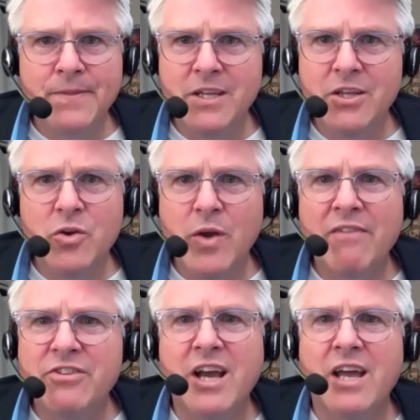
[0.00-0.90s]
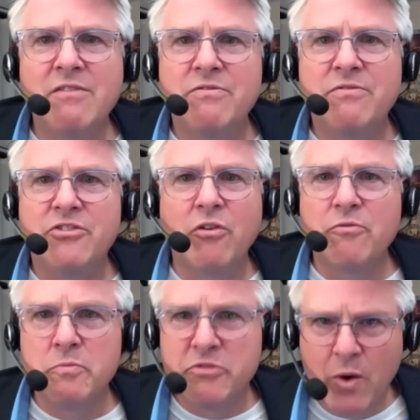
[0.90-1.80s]
You have to kind of start
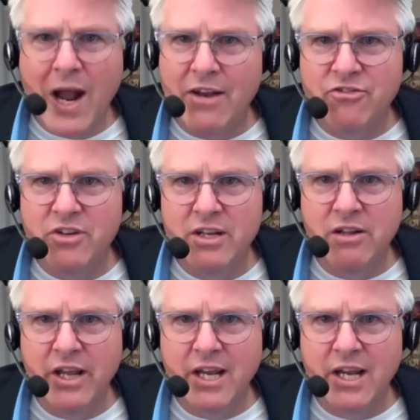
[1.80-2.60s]
from scratch and